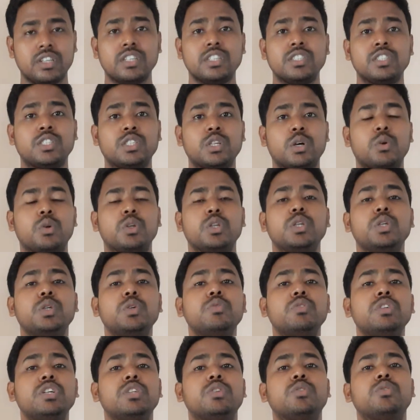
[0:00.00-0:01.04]
So you
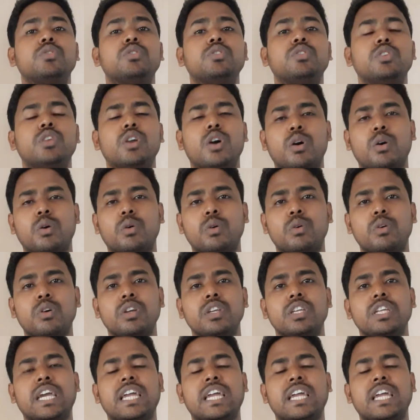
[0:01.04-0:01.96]
need to know,